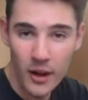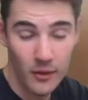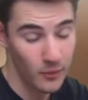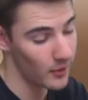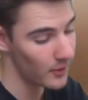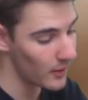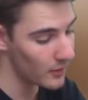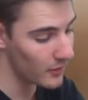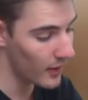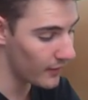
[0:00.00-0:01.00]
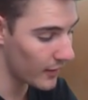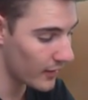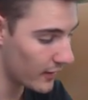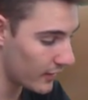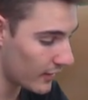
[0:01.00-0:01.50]
be Gardevoir. I don't actually have
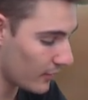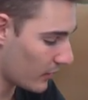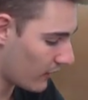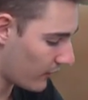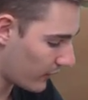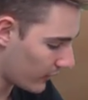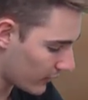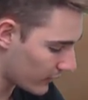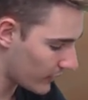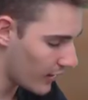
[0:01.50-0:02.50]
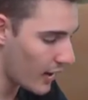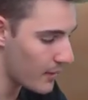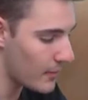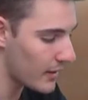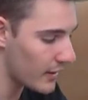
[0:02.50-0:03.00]
that card yet. We have a Fungus,
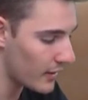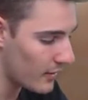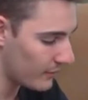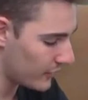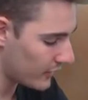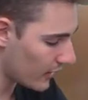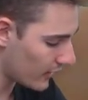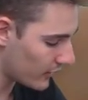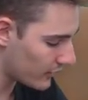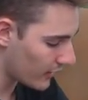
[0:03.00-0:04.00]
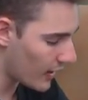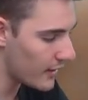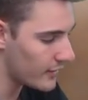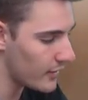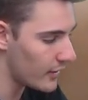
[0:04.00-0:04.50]
a Mankey, Shellos,
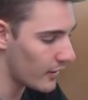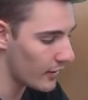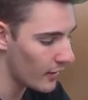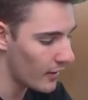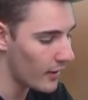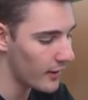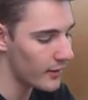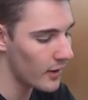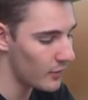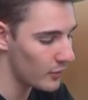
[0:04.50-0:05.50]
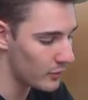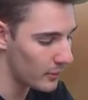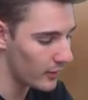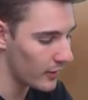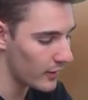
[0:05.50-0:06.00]
a Dino, a Gardevoir
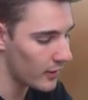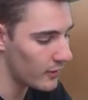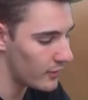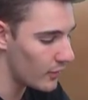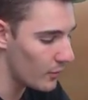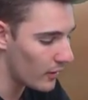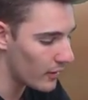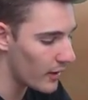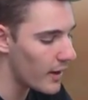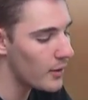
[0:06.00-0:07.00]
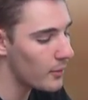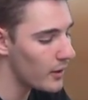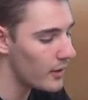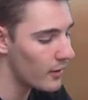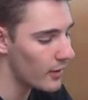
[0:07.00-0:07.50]
Spritlink, Doot, a
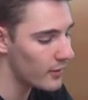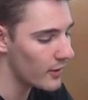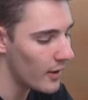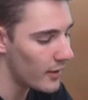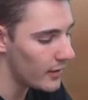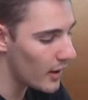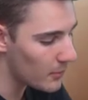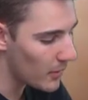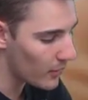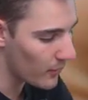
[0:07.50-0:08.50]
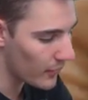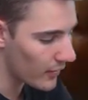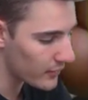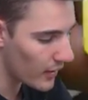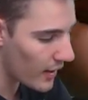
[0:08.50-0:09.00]
Greedy Dice, Yanma
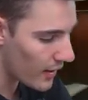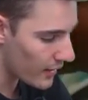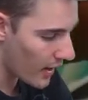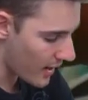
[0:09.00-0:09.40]
reverse, and